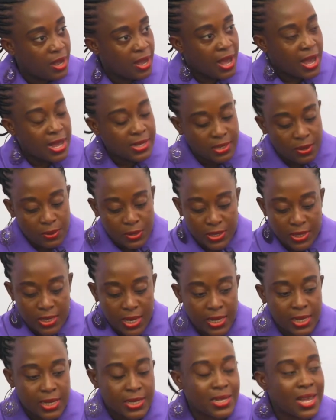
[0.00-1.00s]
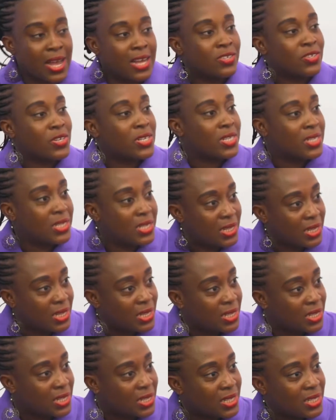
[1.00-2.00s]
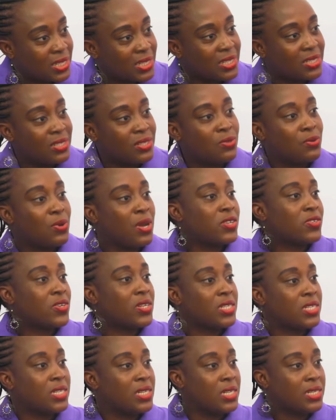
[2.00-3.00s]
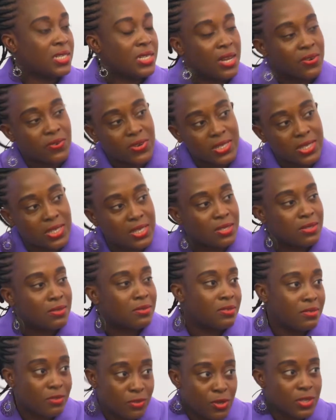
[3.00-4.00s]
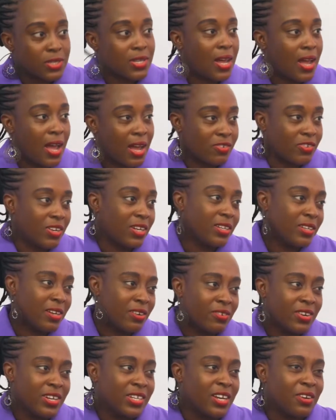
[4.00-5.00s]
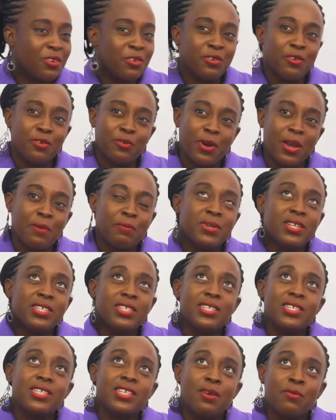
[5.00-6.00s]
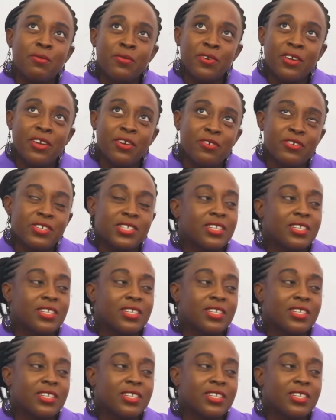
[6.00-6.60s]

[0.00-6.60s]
As I was saying, it's 100 CDs, 200 CDs, 100 CDs. Those are actually the range. I don't know why. Please, this year won't increase.